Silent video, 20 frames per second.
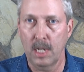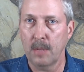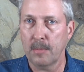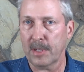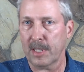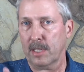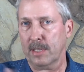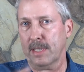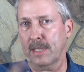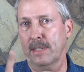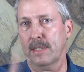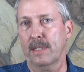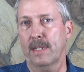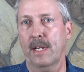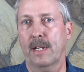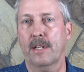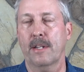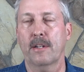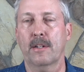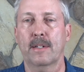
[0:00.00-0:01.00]
but I'll get to
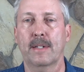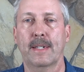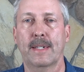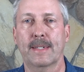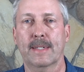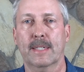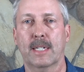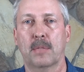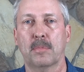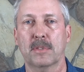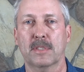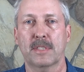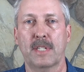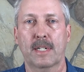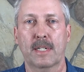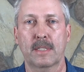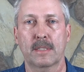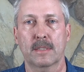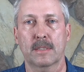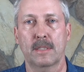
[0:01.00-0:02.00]
that here in a couple
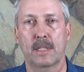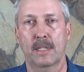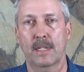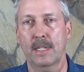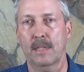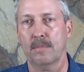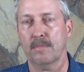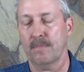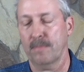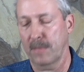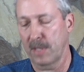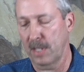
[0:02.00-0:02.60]
seconds, all right?